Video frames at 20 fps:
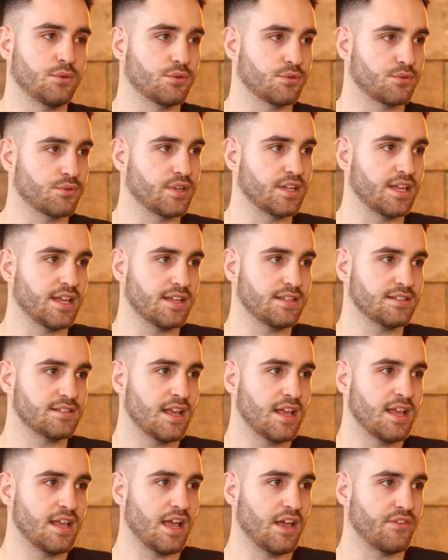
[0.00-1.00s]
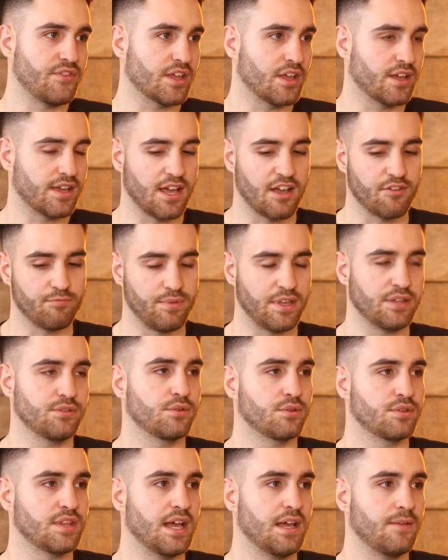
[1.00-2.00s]
or 3 years and think, okay, I've been
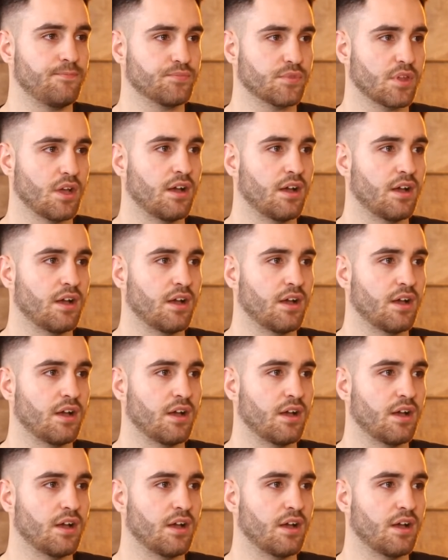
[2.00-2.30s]
through that.